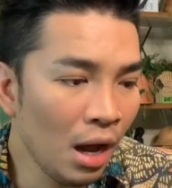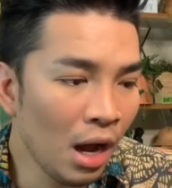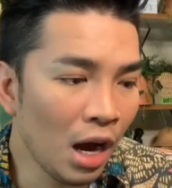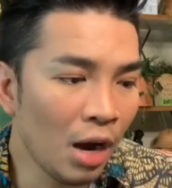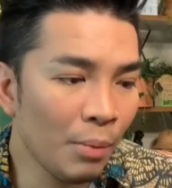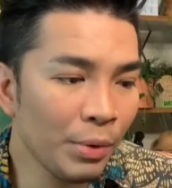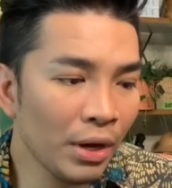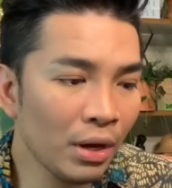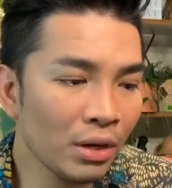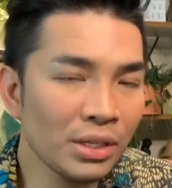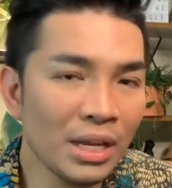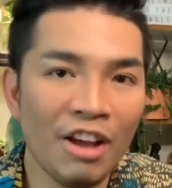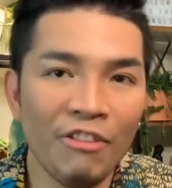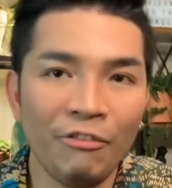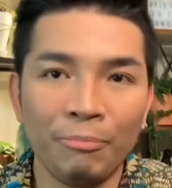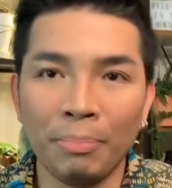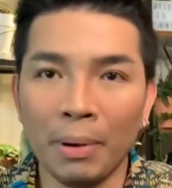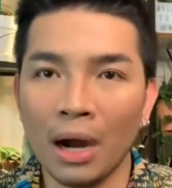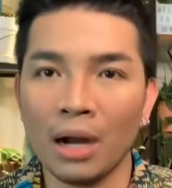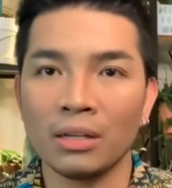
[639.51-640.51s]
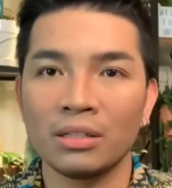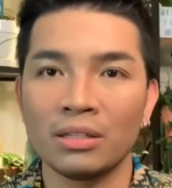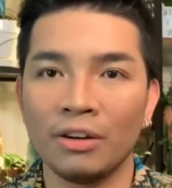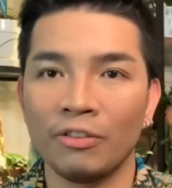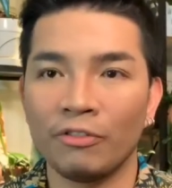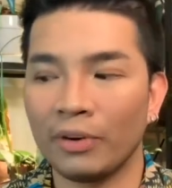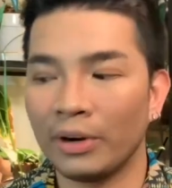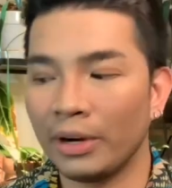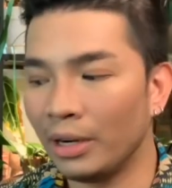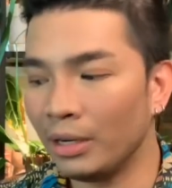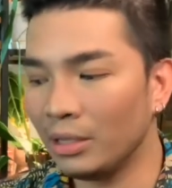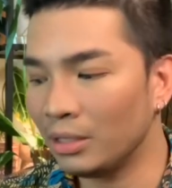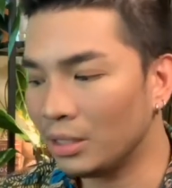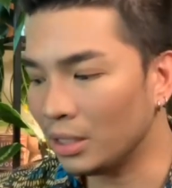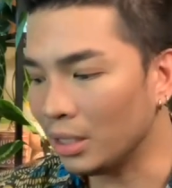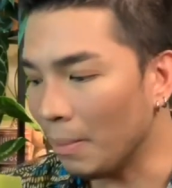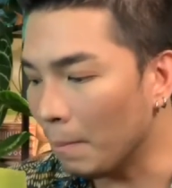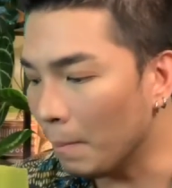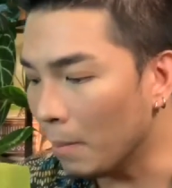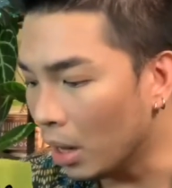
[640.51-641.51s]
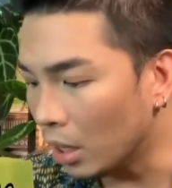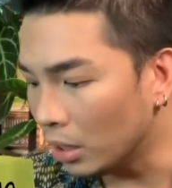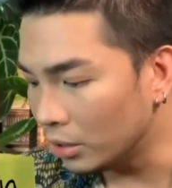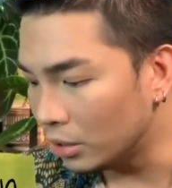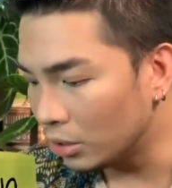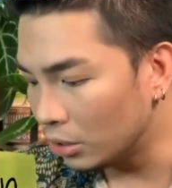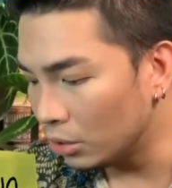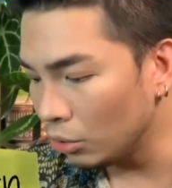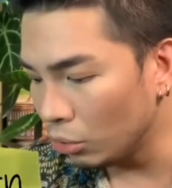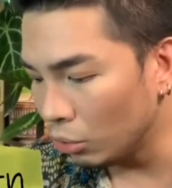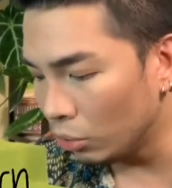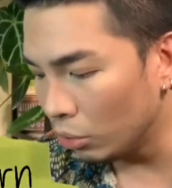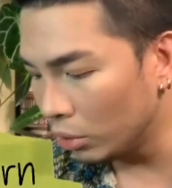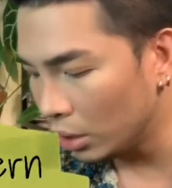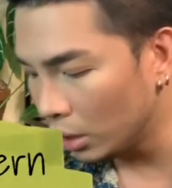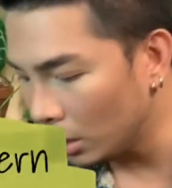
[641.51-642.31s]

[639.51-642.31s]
We also have Boston ferns. Monsoon